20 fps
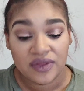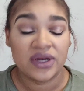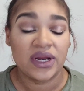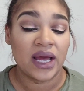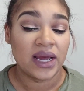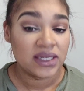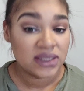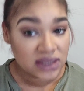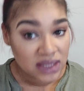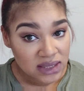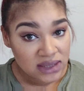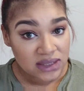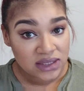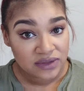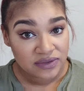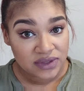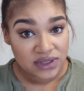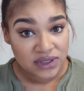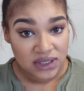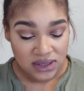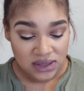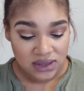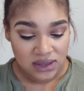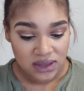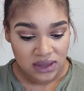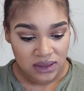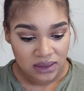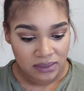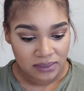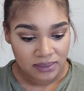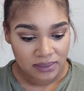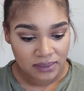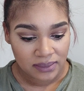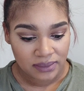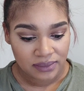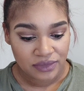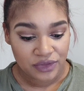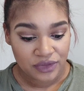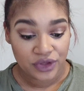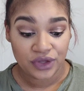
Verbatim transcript: the digestive system,